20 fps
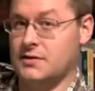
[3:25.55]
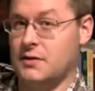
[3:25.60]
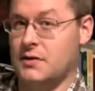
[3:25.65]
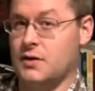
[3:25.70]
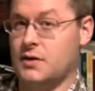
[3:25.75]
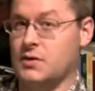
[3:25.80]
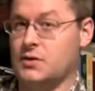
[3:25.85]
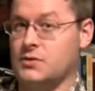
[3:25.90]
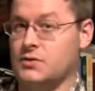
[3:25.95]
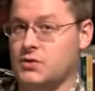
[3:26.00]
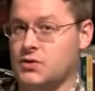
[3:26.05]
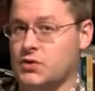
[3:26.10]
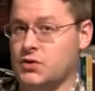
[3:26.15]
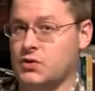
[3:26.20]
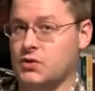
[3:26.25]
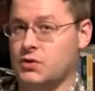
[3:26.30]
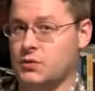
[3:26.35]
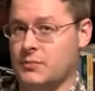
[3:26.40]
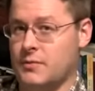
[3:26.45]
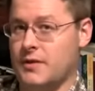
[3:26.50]
those
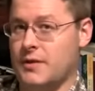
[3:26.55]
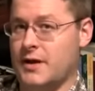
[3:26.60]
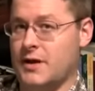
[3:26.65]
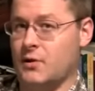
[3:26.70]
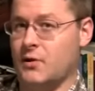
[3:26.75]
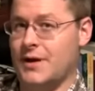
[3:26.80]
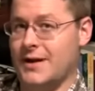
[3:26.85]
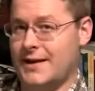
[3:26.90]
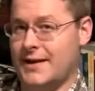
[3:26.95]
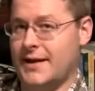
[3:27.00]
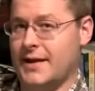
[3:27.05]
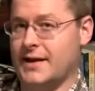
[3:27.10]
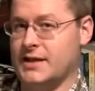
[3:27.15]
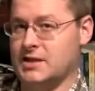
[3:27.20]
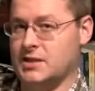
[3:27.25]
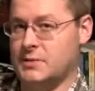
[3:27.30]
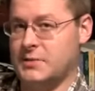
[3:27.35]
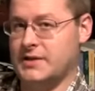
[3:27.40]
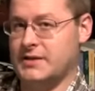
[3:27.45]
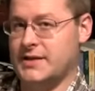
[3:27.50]
whom their right
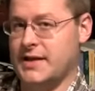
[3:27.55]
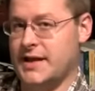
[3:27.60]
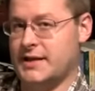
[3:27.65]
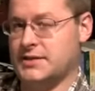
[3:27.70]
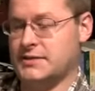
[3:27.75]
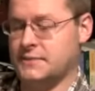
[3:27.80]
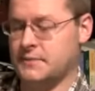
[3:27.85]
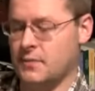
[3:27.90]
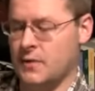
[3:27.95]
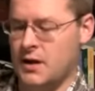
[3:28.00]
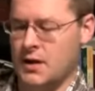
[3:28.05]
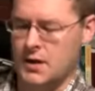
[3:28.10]
hands possess.